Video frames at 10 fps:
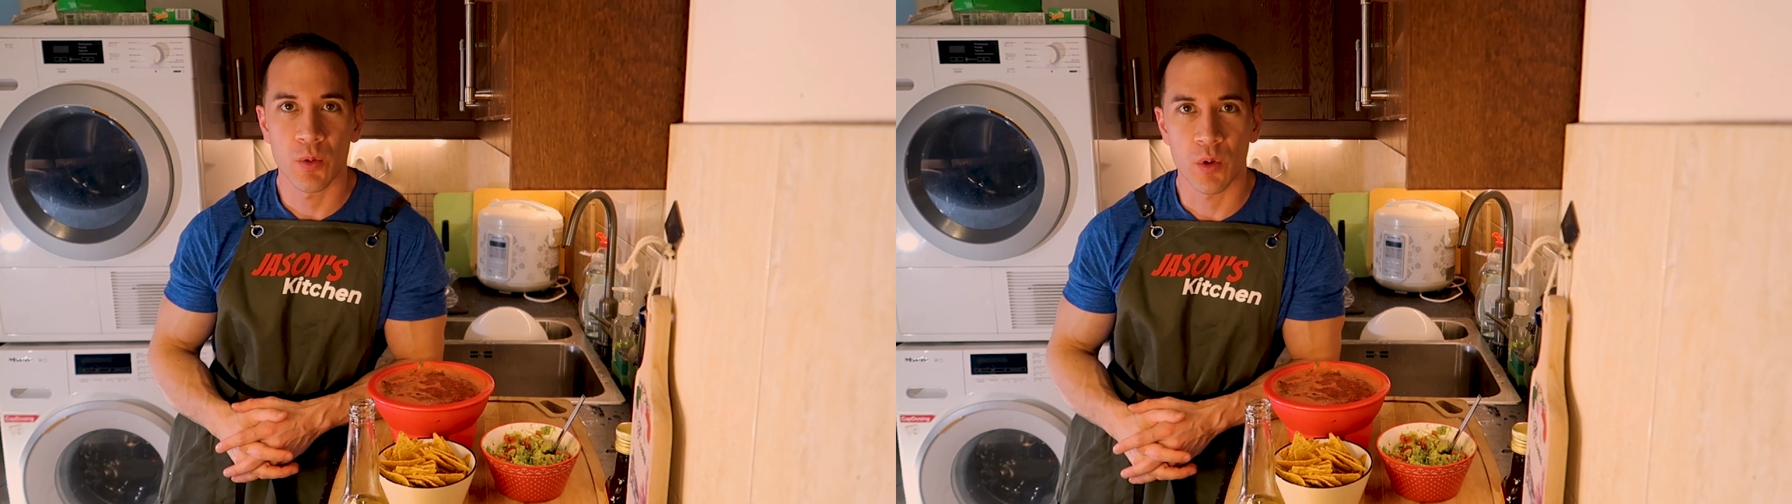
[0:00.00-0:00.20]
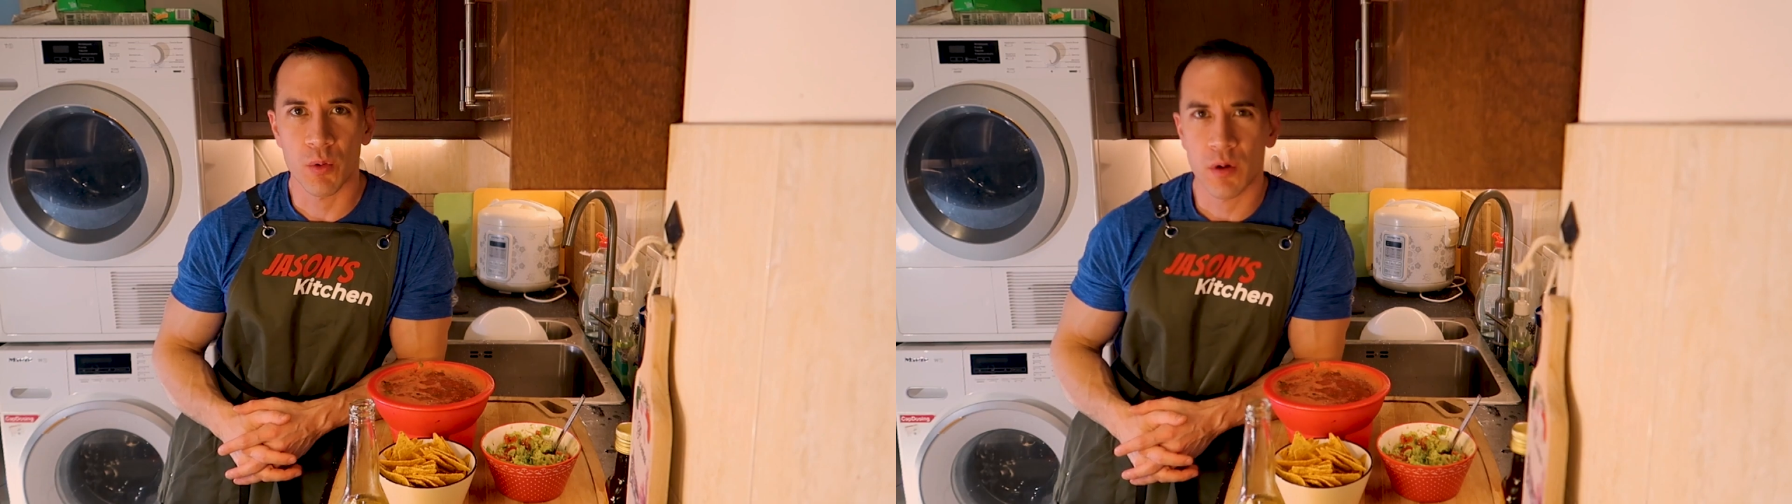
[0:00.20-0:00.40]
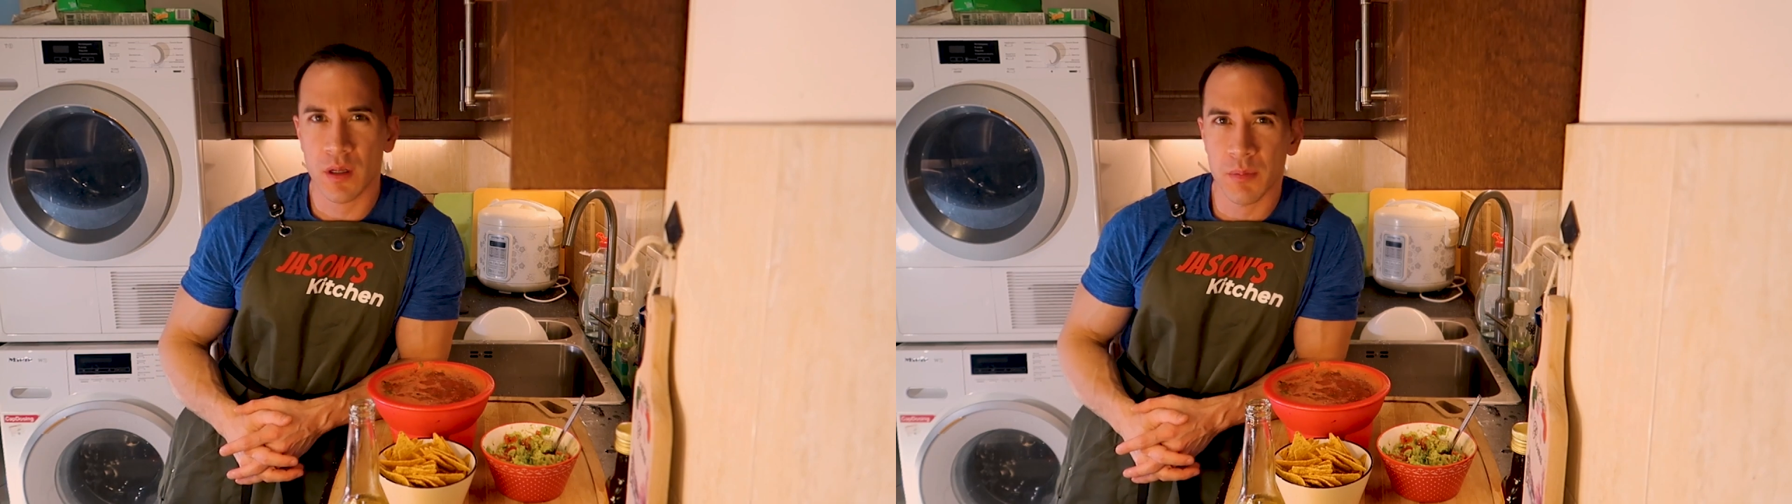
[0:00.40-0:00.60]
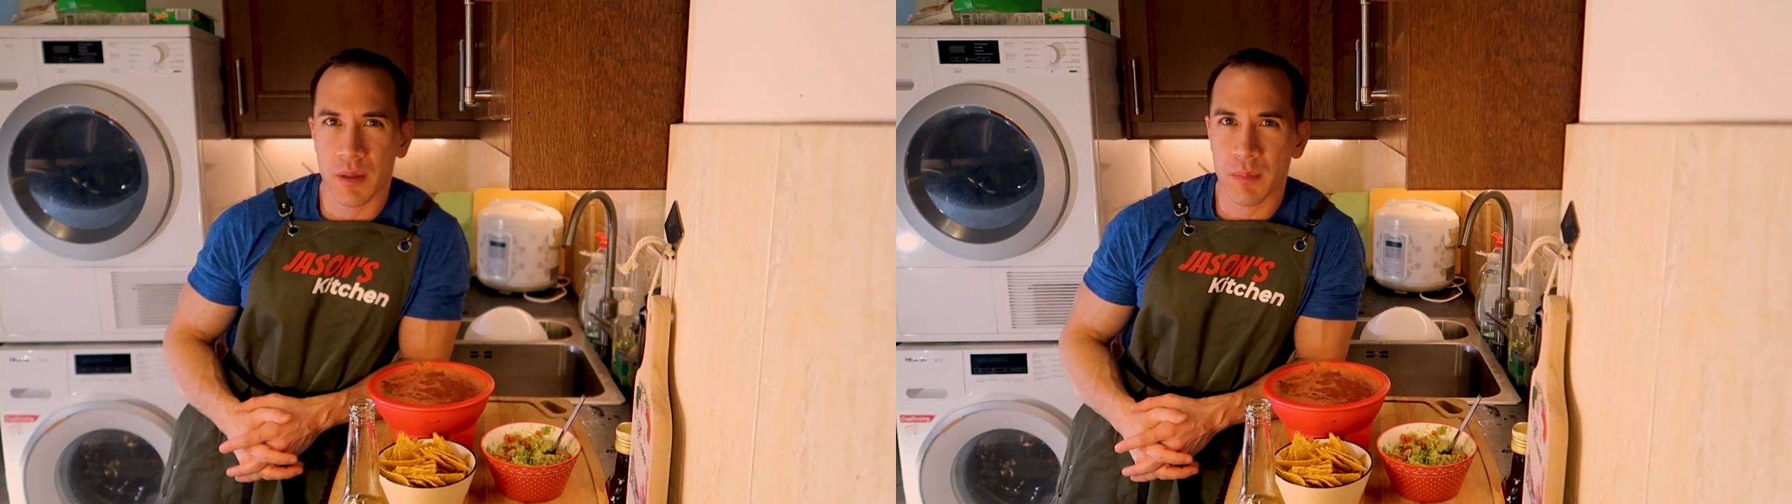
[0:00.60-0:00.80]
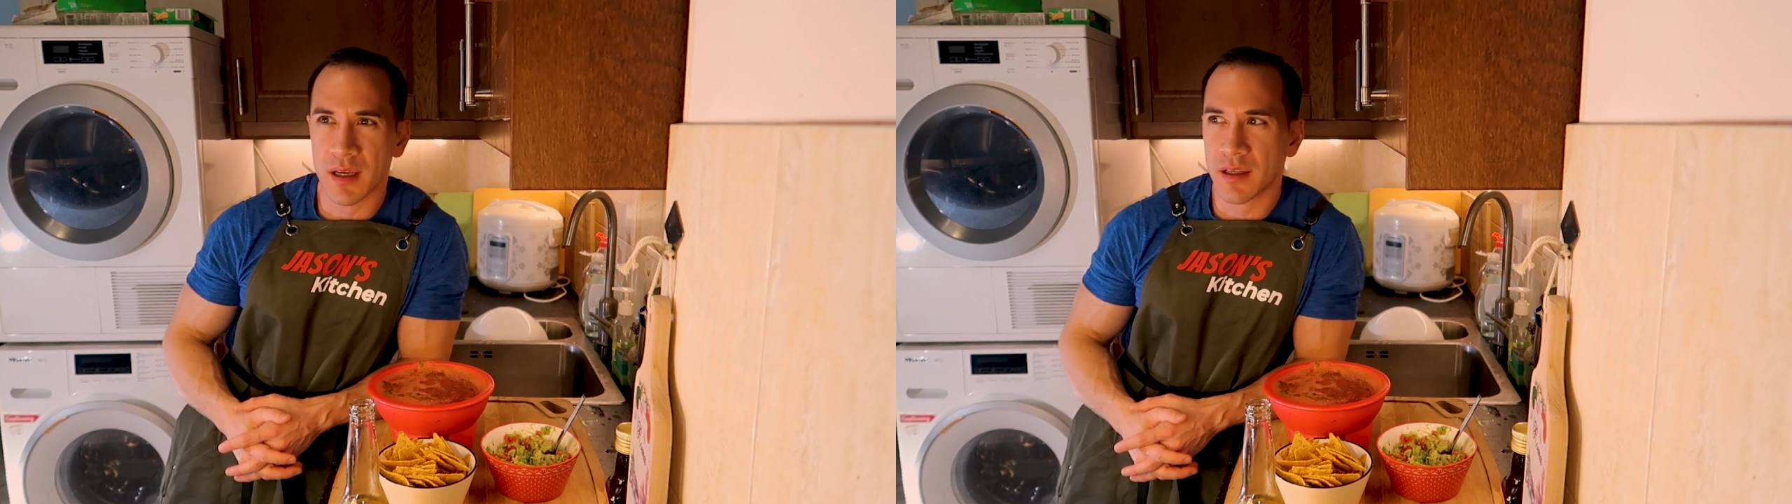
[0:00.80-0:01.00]
where we're gonna
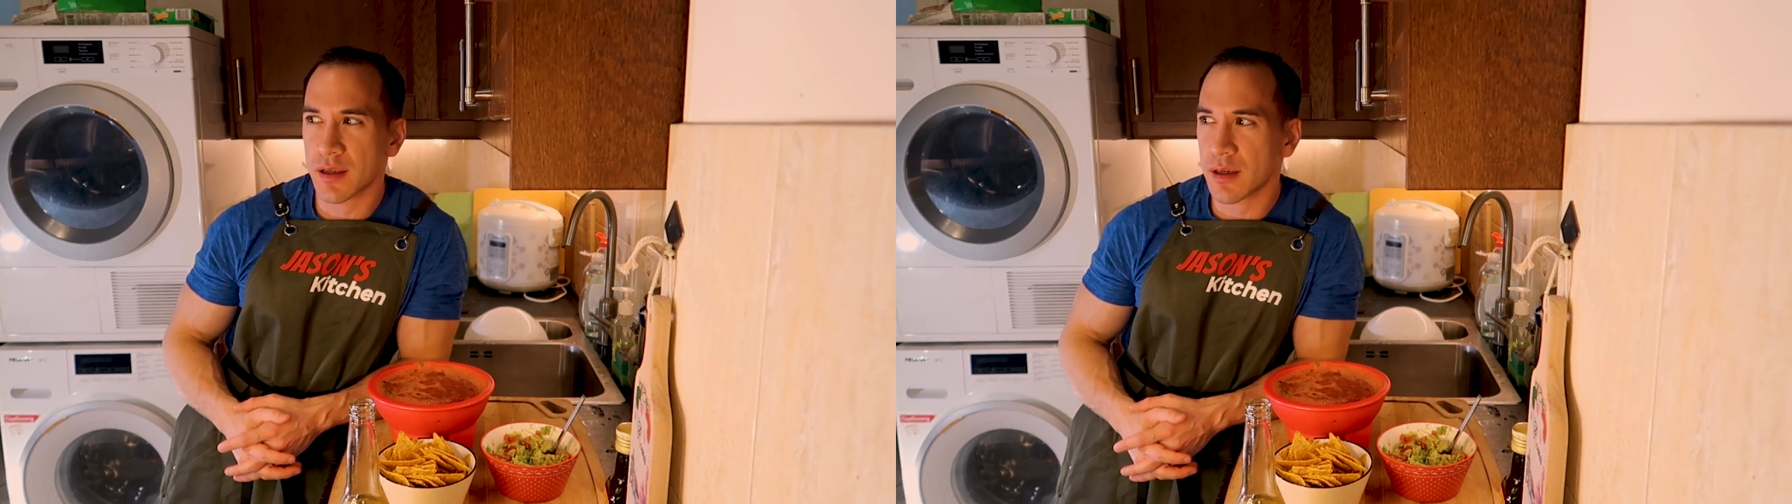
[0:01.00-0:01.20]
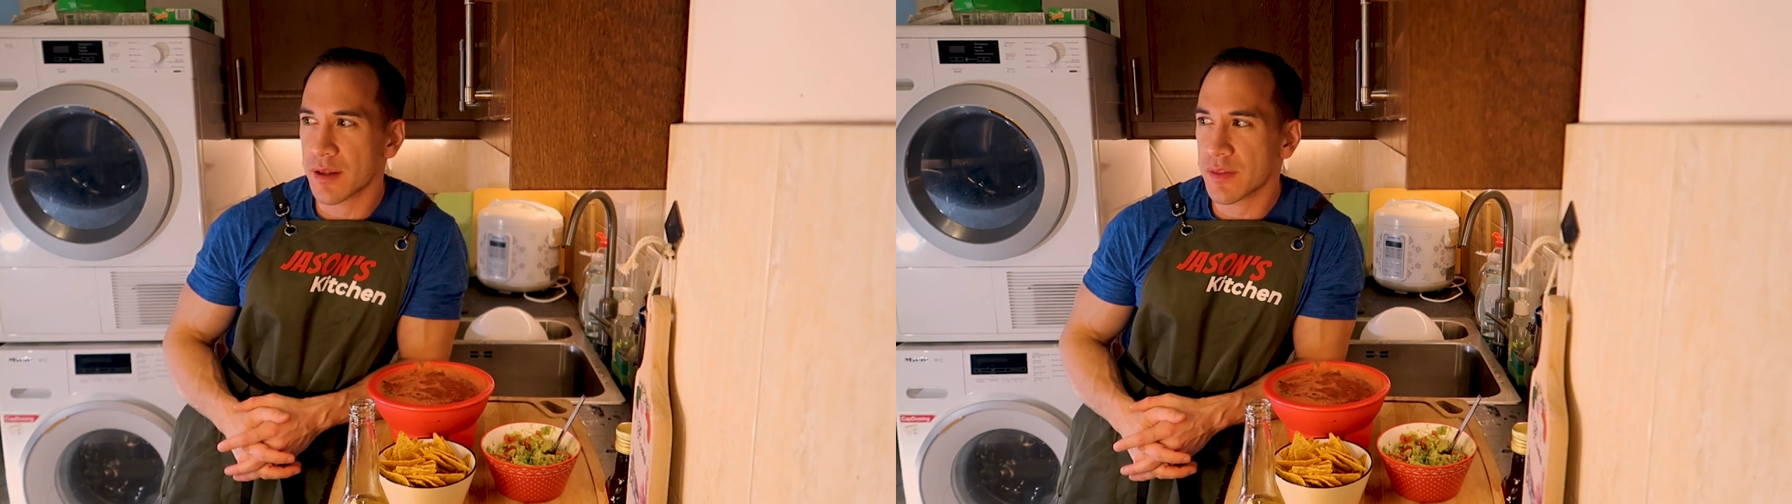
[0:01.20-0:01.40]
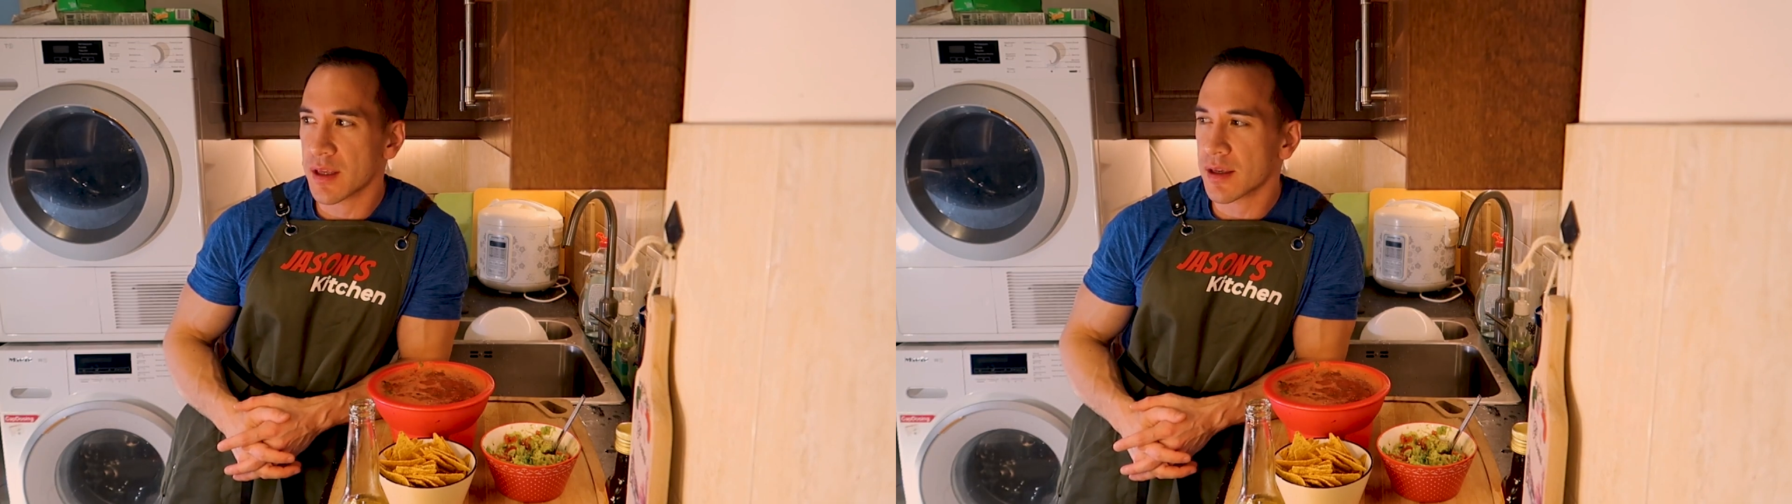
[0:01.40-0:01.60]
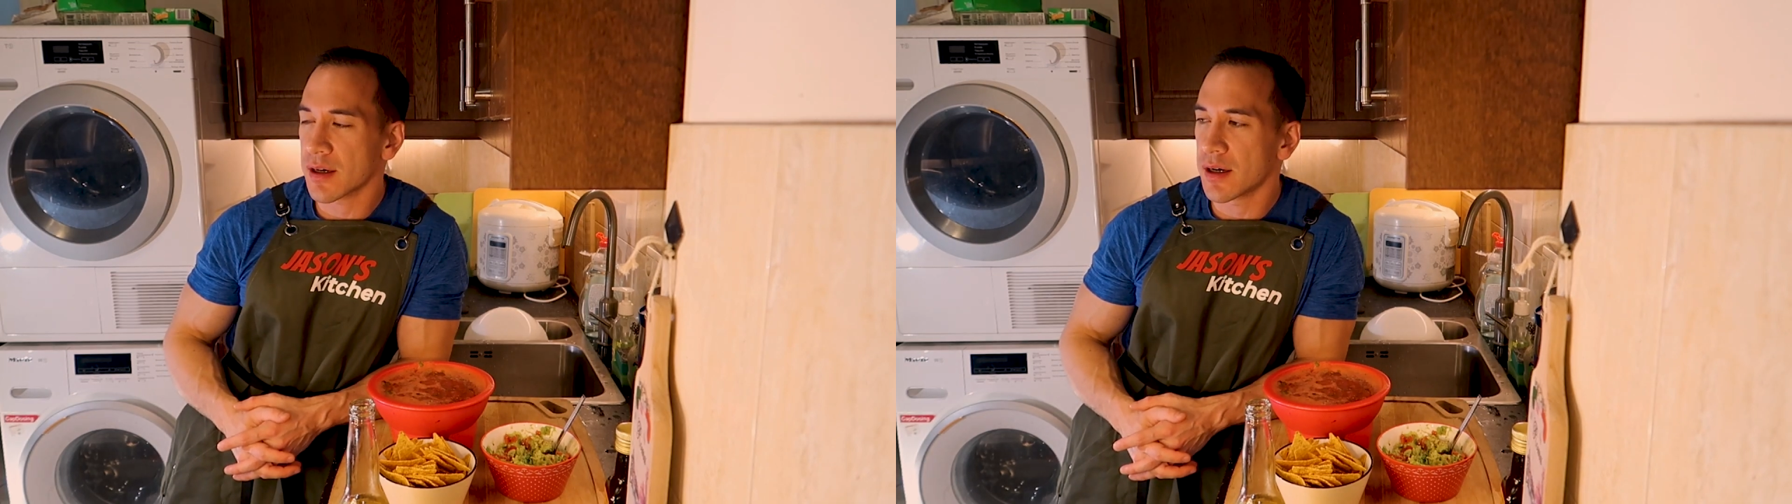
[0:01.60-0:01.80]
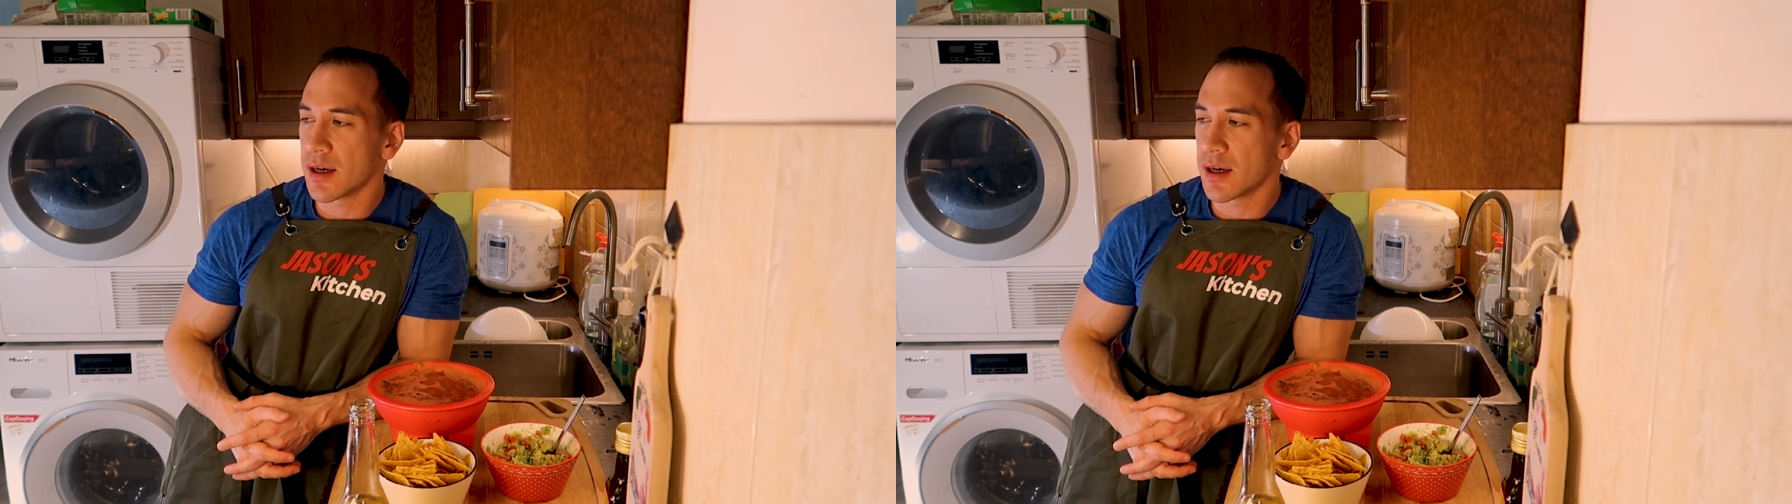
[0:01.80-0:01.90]
be making, I think,